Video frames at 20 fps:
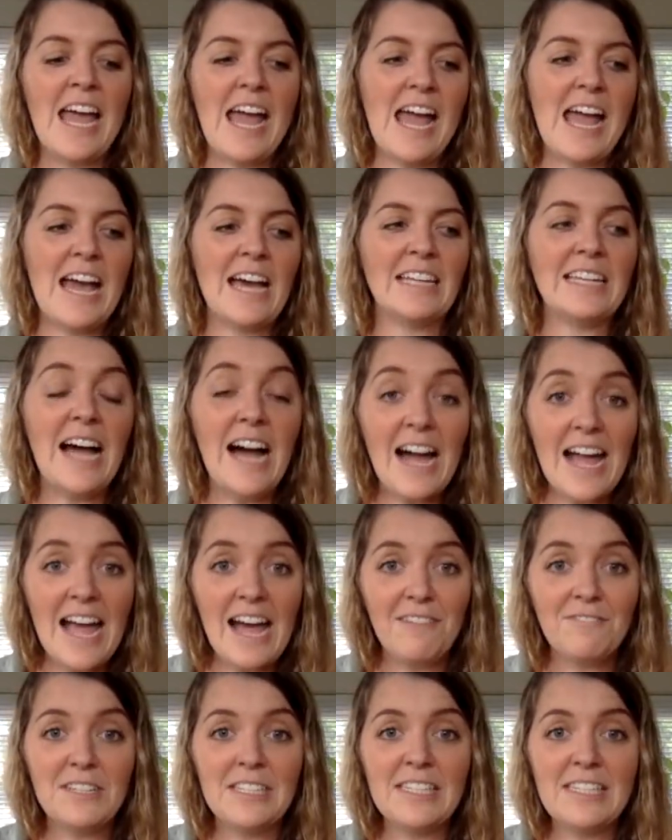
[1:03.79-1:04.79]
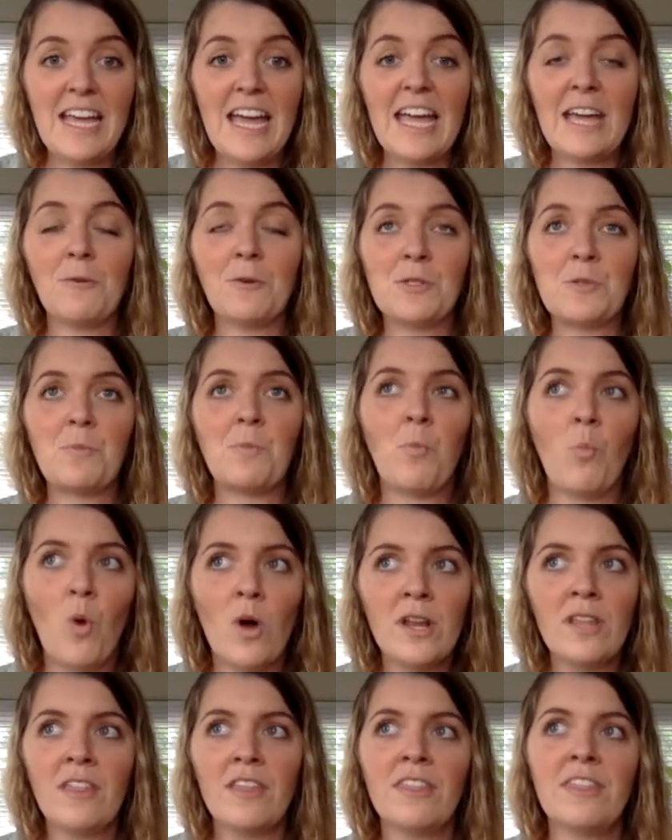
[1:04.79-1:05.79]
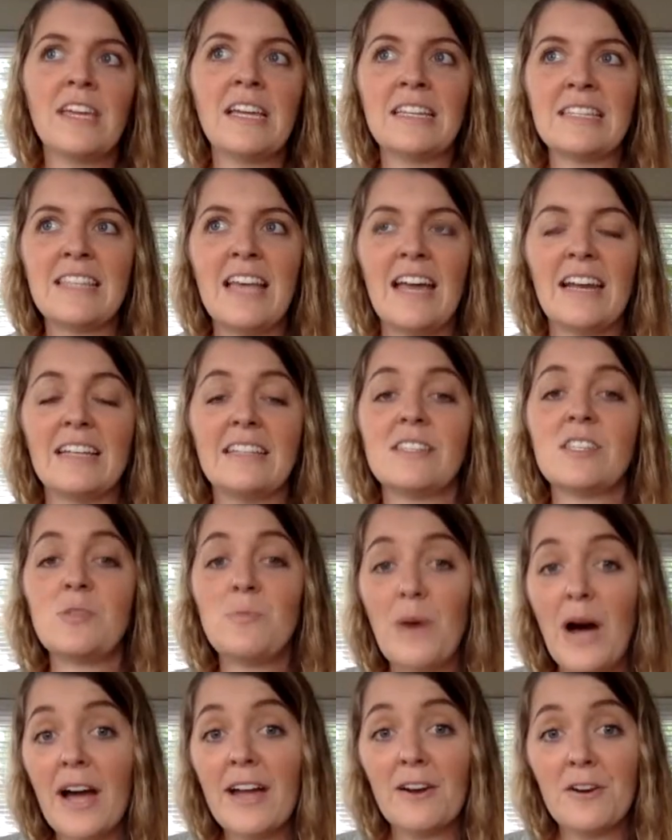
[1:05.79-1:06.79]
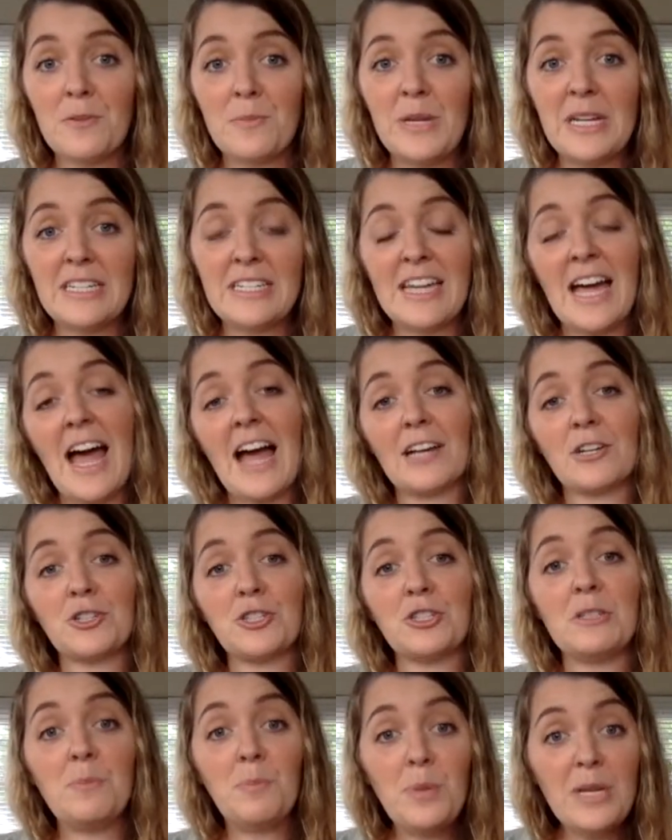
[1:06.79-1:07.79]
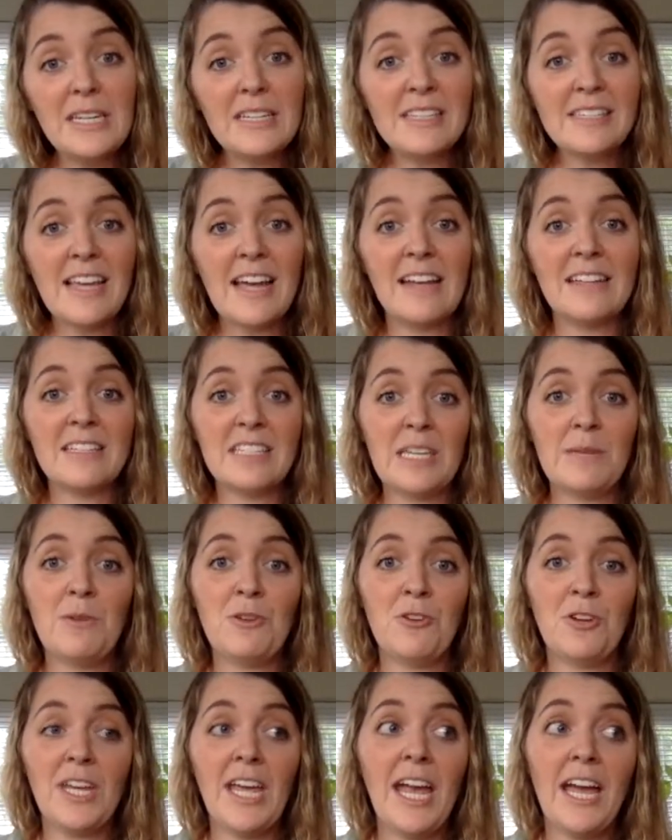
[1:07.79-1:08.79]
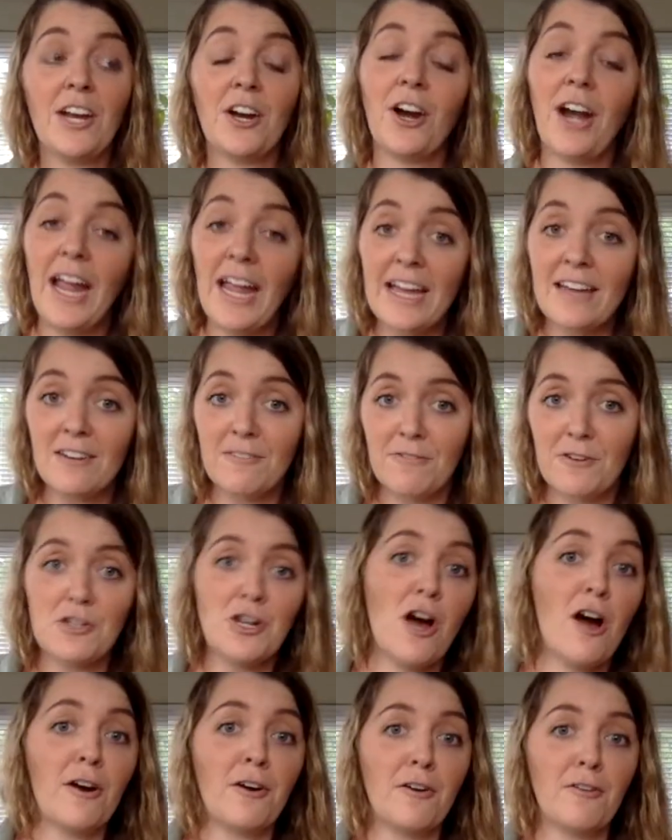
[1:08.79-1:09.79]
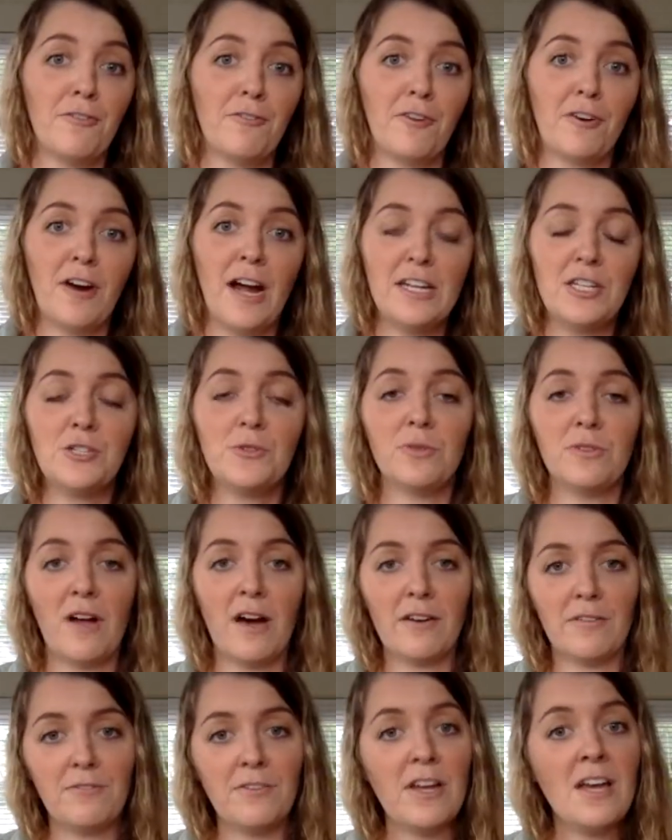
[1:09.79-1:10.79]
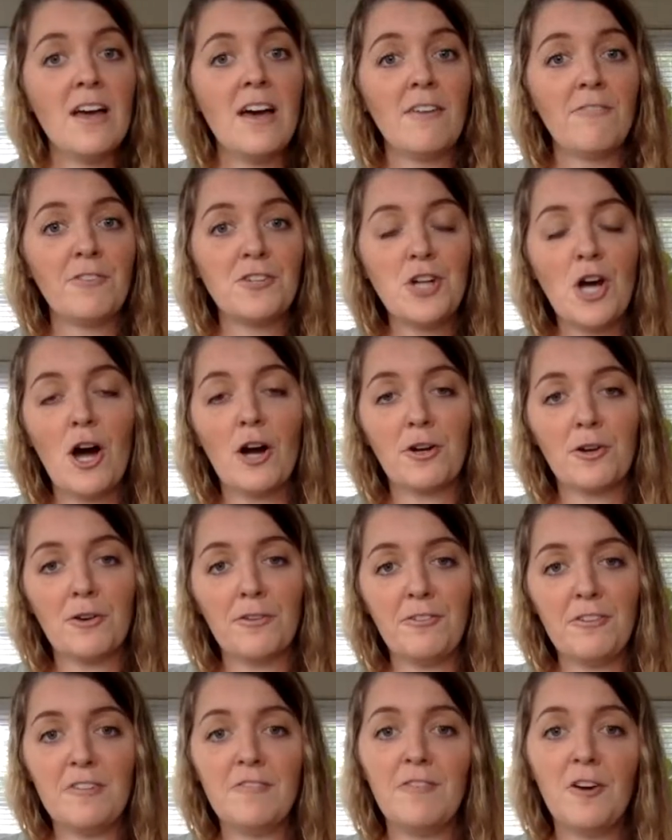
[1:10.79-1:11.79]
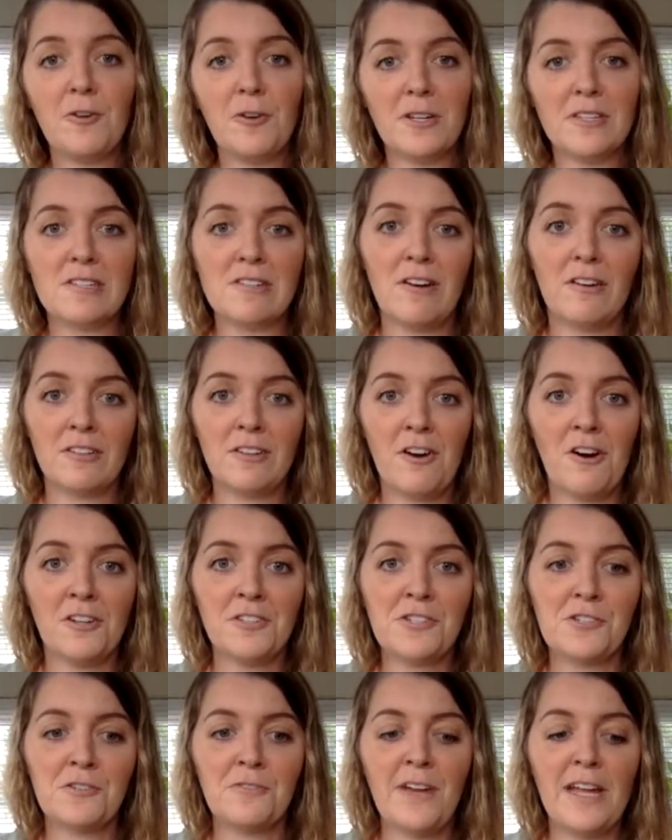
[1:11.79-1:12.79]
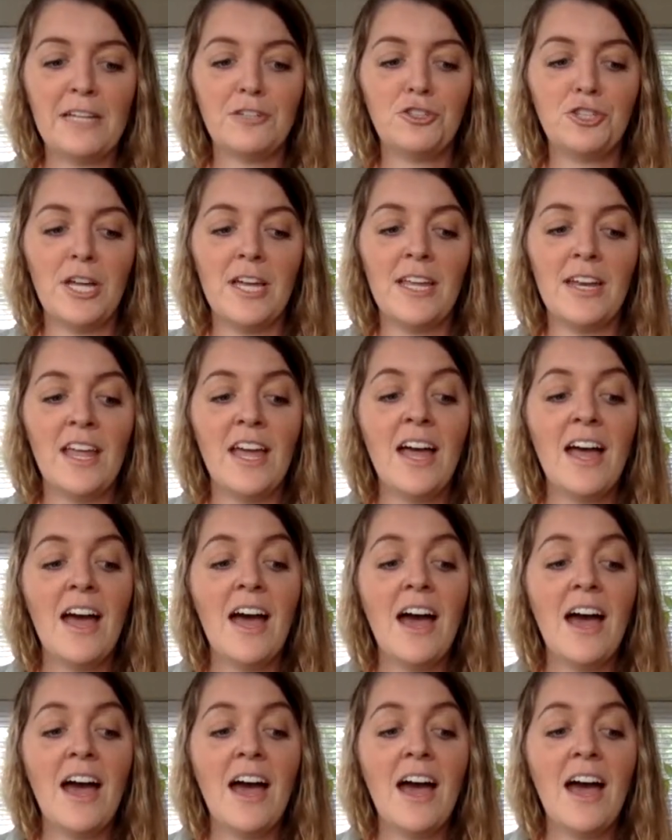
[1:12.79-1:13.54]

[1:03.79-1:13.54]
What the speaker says: And I have to say, it was one of the things that inspired me to actually be a science communicator and a photographer. I do a lot of photography focused on conservation.